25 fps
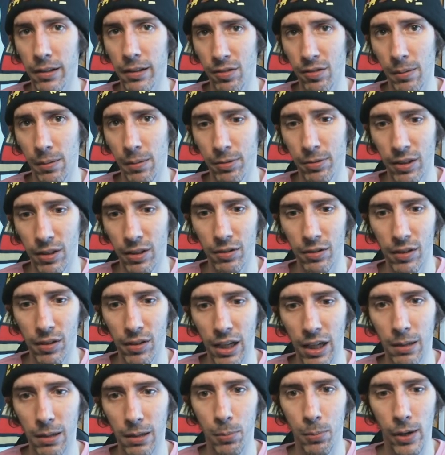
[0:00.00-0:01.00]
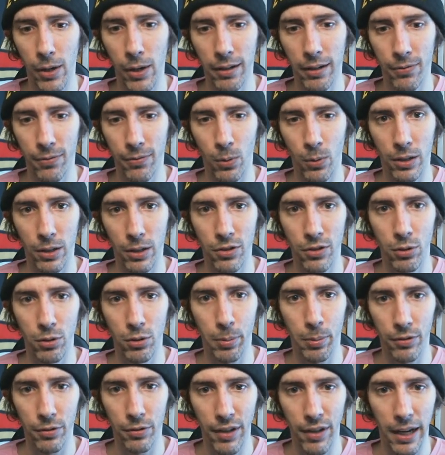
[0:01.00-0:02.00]
It's up sixteen point four two
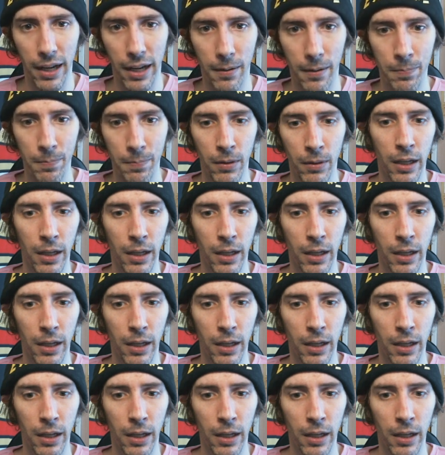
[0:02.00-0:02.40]
percent.